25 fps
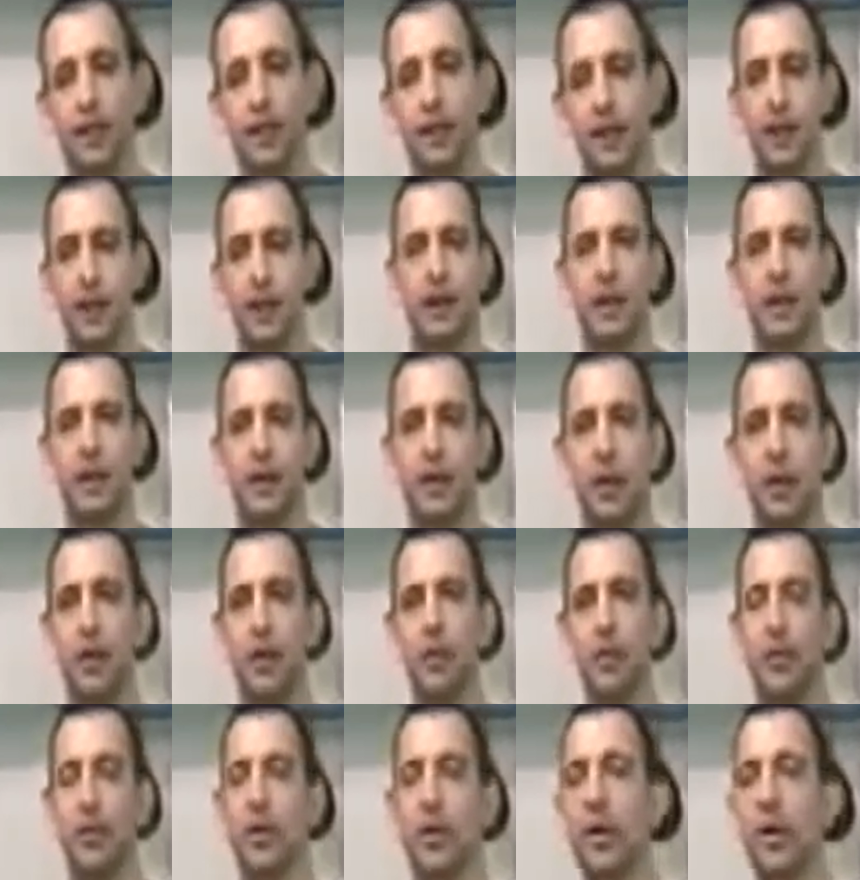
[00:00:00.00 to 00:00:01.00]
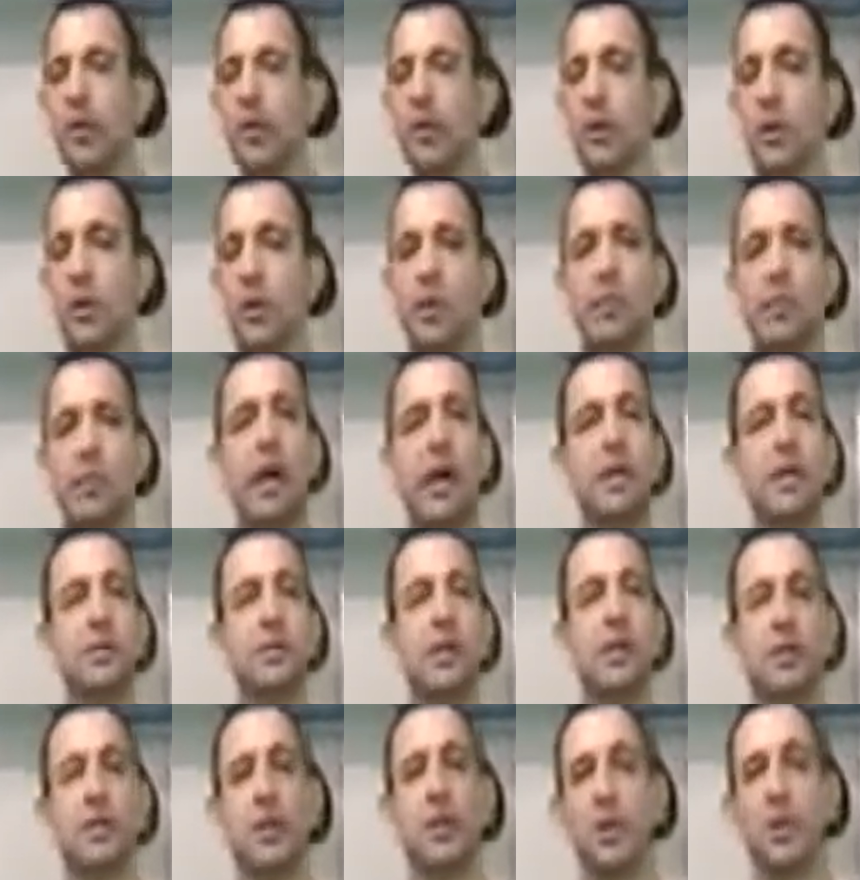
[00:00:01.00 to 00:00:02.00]
then I think, all right, well, you're not really a
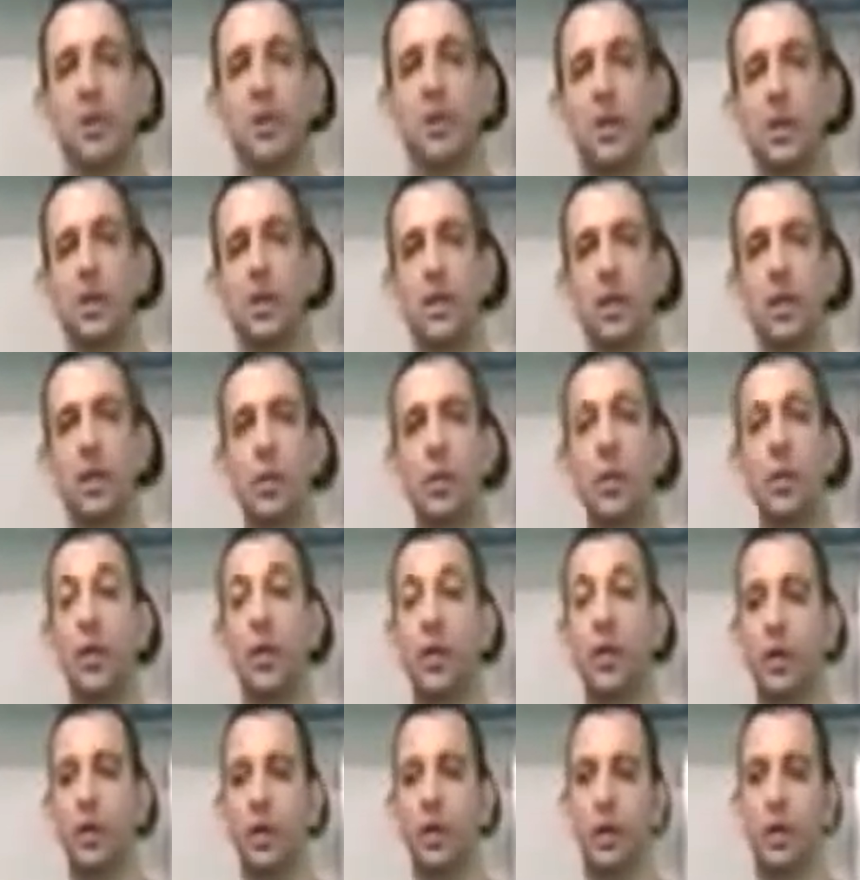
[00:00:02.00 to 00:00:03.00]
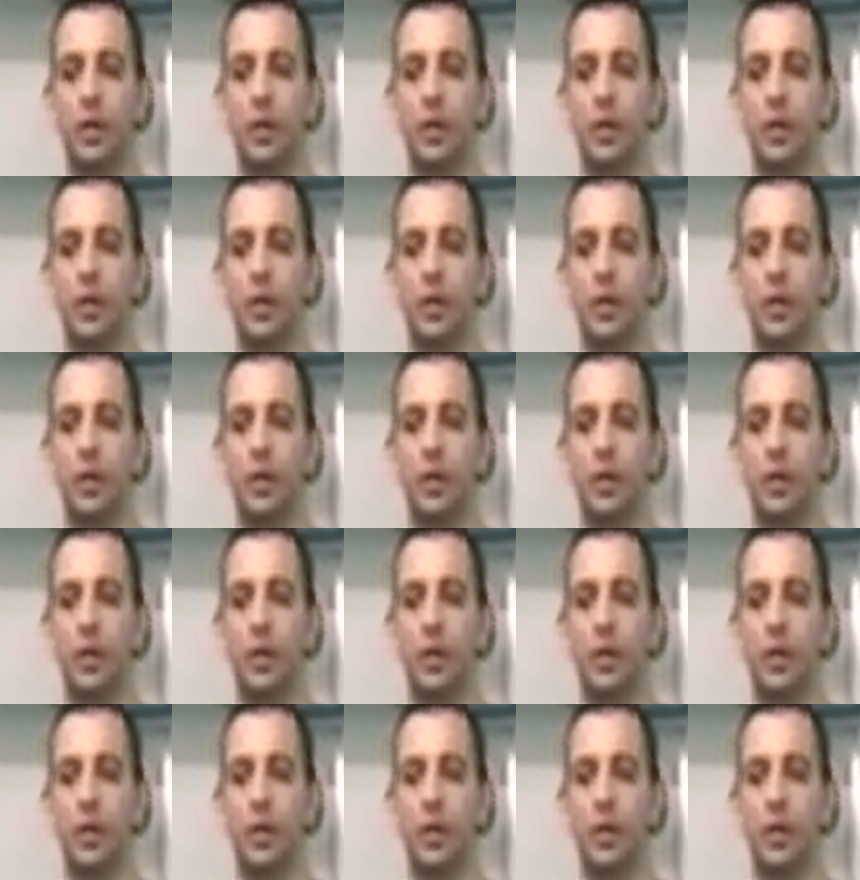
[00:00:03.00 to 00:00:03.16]
master. You know, what do you know?